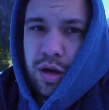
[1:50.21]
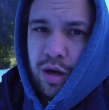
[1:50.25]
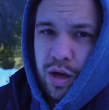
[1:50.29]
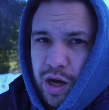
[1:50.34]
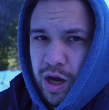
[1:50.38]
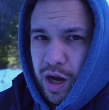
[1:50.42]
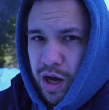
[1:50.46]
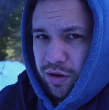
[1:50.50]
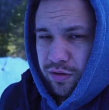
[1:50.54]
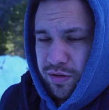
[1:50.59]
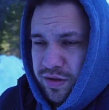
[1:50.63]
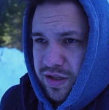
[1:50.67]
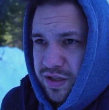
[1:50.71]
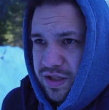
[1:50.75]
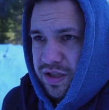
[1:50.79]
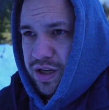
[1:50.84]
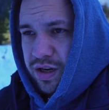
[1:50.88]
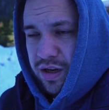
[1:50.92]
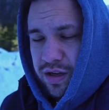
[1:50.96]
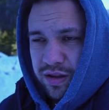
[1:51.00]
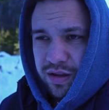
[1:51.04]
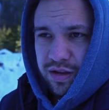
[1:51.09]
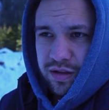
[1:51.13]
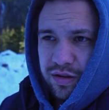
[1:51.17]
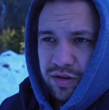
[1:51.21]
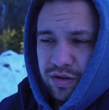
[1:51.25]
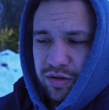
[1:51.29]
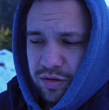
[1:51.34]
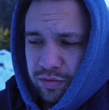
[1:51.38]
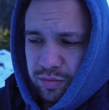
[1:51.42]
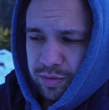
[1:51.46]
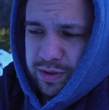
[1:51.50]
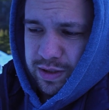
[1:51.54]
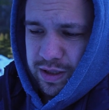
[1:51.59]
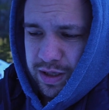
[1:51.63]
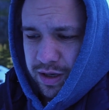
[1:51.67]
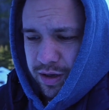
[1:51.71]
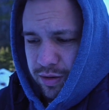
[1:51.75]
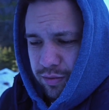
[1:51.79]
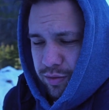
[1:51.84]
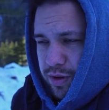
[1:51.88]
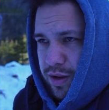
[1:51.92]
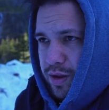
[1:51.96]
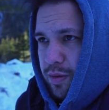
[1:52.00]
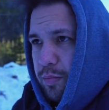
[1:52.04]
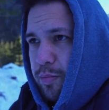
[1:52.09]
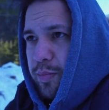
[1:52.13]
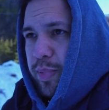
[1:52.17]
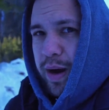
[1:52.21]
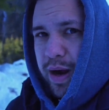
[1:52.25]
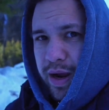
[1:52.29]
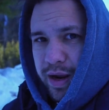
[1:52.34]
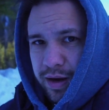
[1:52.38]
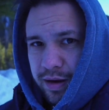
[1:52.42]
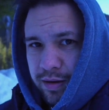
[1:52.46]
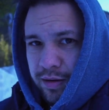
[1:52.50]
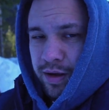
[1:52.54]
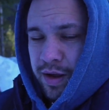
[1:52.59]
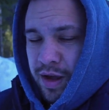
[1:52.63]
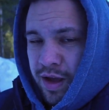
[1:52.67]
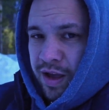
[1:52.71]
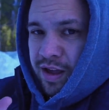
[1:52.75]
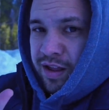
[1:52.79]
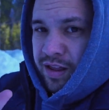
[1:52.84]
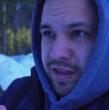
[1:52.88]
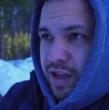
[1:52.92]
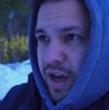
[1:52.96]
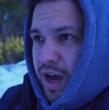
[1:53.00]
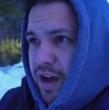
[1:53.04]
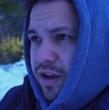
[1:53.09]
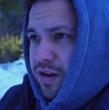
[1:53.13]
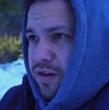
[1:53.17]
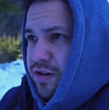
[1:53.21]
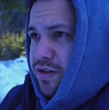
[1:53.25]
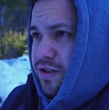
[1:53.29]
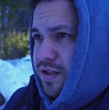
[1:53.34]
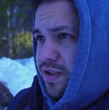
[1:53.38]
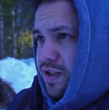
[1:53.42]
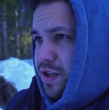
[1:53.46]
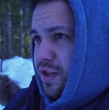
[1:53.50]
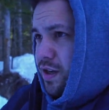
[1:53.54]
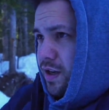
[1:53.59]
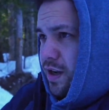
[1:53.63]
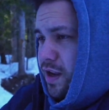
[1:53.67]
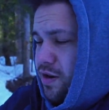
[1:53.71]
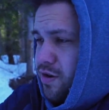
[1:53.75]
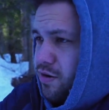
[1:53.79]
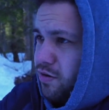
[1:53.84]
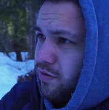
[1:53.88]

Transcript: How sick, the dude was like with the bike. Tires, can